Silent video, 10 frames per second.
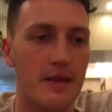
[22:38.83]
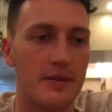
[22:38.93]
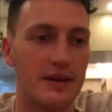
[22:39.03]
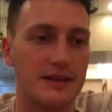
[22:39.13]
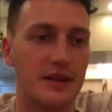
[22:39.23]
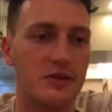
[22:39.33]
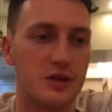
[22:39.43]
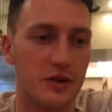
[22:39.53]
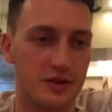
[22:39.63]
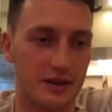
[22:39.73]
But say it was
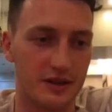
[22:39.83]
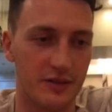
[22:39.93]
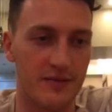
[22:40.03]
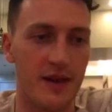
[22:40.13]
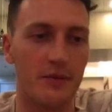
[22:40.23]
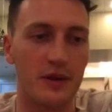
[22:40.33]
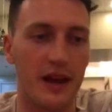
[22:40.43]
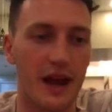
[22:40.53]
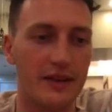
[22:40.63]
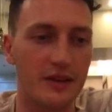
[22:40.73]
US scratch off map, we
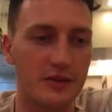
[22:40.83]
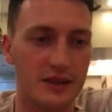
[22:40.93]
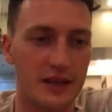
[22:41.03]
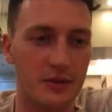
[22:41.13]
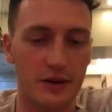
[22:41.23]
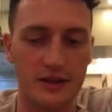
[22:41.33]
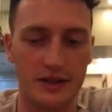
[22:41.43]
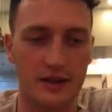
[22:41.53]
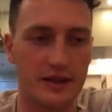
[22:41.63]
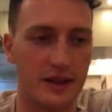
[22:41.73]
add those keywords,
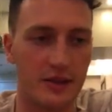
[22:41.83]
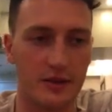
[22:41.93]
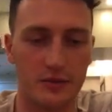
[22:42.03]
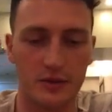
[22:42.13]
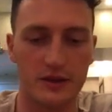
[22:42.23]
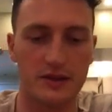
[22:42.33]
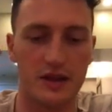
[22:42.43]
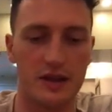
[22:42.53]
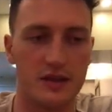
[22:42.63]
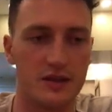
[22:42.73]
and then the other one was
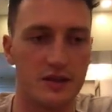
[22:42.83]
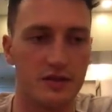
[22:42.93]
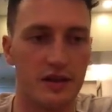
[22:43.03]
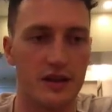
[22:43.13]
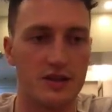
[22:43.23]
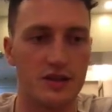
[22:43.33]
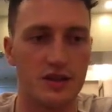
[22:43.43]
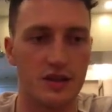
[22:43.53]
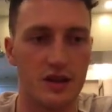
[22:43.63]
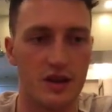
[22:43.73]

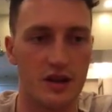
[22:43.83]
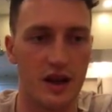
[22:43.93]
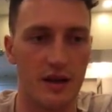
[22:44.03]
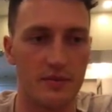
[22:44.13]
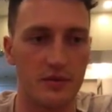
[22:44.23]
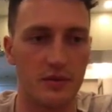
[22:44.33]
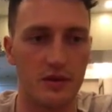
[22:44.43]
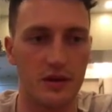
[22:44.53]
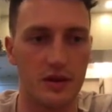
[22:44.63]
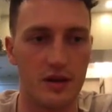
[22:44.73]
scratchable
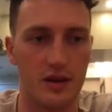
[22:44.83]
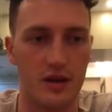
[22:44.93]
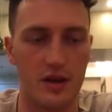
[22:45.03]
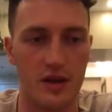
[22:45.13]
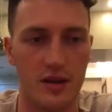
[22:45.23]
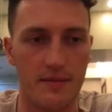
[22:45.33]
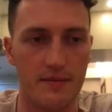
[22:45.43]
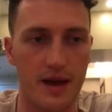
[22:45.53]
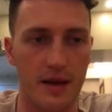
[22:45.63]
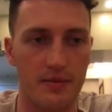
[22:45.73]

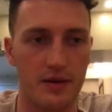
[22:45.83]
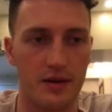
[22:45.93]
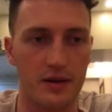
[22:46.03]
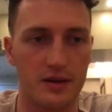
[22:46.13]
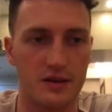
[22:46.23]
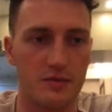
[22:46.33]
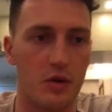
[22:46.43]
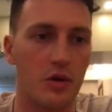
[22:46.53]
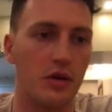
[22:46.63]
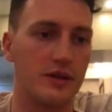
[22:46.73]
map
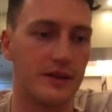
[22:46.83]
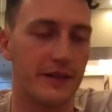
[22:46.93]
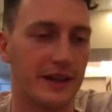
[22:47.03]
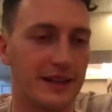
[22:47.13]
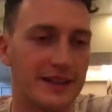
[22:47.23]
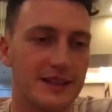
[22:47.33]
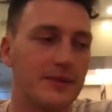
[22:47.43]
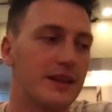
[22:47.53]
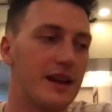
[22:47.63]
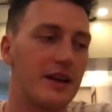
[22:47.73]
small or something like that,
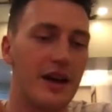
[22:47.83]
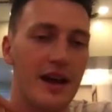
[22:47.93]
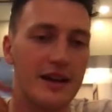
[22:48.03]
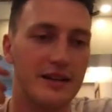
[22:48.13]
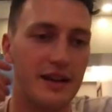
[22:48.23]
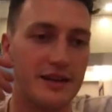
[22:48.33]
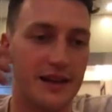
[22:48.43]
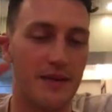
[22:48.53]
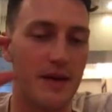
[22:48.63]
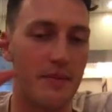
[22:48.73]
something that
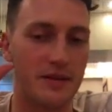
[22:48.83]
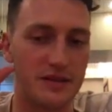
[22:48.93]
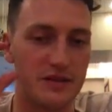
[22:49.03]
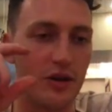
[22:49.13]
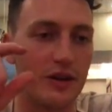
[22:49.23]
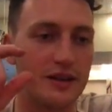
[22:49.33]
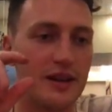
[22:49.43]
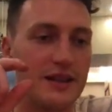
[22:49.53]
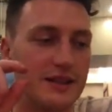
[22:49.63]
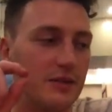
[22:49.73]
our map is not,
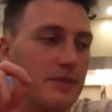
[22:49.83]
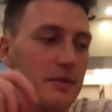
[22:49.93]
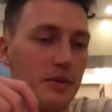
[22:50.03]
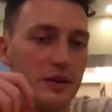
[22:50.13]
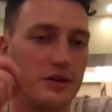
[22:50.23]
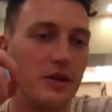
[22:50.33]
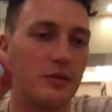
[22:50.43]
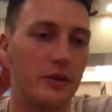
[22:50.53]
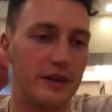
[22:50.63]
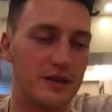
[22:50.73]
so people are not
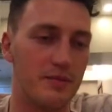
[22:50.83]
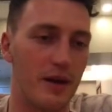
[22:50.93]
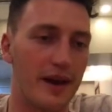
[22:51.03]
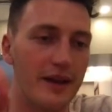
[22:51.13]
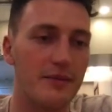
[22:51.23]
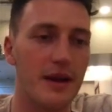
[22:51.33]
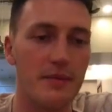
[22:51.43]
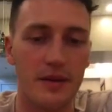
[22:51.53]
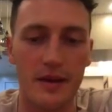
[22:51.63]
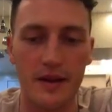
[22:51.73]
wanting to buy our map.